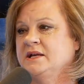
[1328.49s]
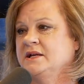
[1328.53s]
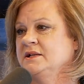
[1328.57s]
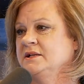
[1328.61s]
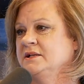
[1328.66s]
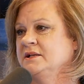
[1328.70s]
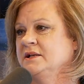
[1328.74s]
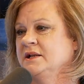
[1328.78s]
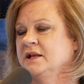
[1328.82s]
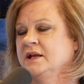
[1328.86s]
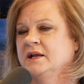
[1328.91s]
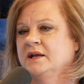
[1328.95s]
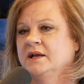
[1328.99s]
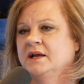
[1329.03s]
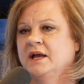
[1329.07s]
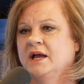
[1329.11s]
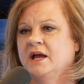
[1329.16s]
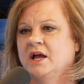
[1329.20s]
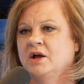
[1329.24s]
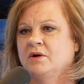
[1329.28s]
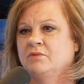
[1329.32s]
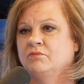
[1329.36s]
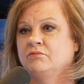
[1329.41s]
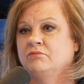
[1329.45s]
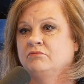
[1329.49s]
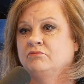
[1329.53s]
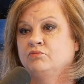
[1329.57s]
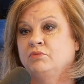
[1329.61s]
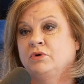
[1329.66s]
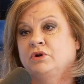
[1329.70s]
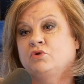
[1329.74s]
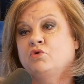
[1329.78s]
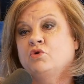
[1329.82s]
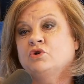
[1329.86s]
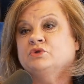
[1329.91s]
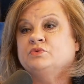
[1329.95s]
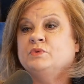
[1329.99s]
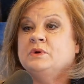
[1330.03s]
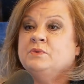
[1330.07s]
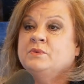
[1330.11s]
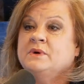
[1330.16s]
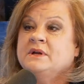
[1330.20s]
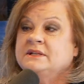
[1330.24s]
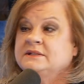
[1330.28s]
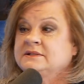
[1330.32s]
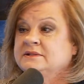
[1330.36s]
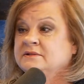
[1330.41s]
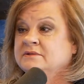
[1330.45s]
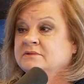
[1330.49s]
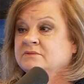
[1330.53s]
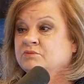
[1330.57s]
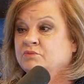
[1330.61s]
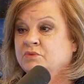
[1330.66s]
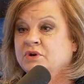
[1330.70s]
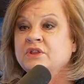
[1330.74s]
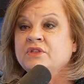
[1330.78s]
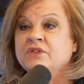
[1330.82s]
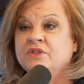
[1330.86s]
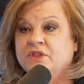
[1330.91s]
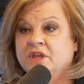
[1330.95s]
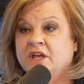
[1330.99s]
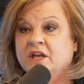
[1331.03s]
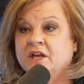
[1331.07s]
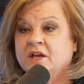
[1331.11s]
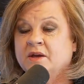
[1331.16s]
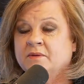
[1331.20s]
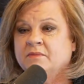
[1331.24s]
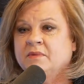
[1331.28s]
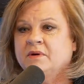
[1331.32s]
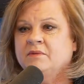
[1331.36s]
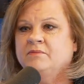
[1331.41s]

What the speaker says: And of course, we went with them.